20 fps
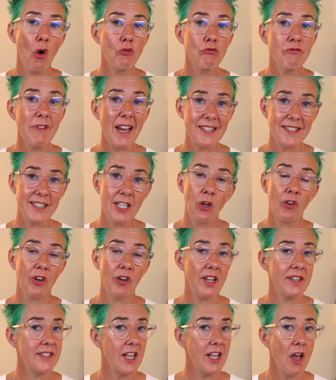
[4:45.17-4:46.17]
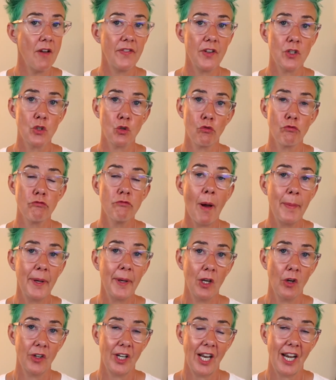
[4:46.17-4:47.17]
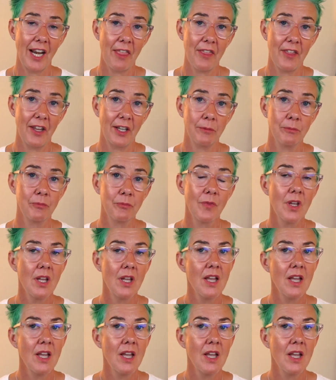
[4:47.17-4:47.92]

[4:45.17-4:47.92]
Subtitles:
not resting on a surface or rubbing on anything.